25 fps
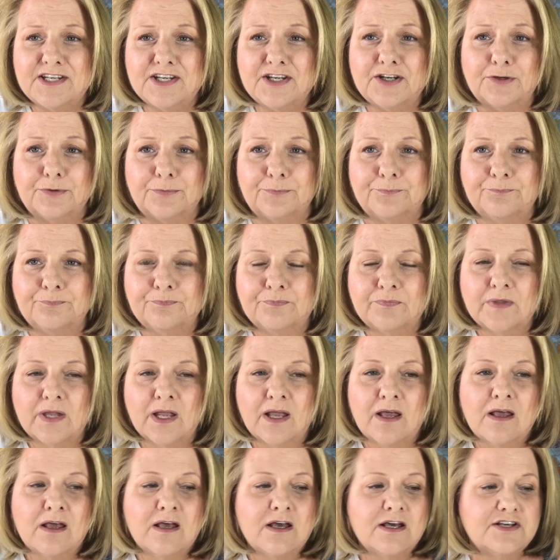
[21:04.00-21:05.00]
do.
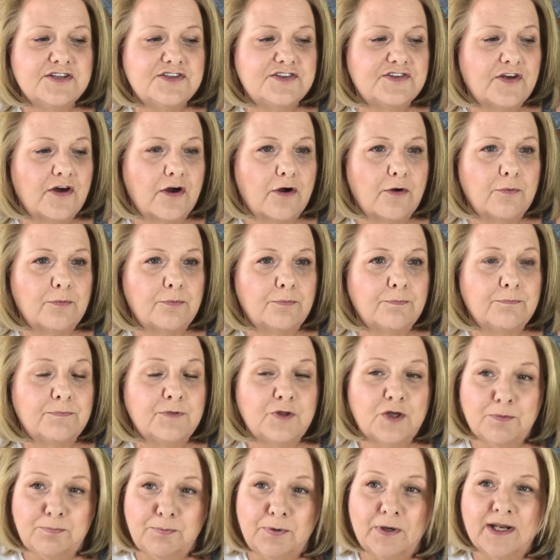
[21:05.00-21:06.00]
So
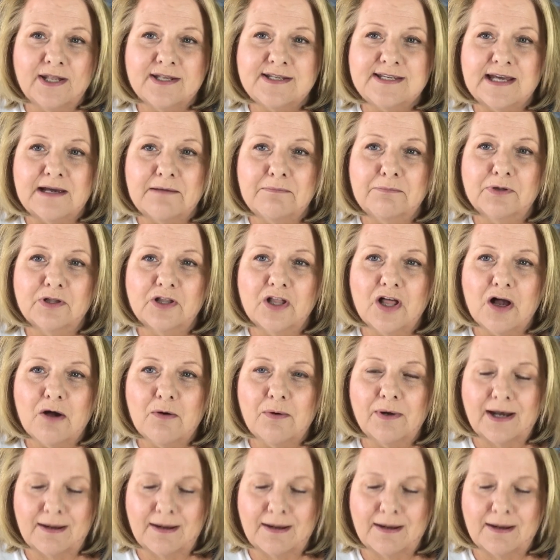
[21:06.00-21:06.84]
you put it down below,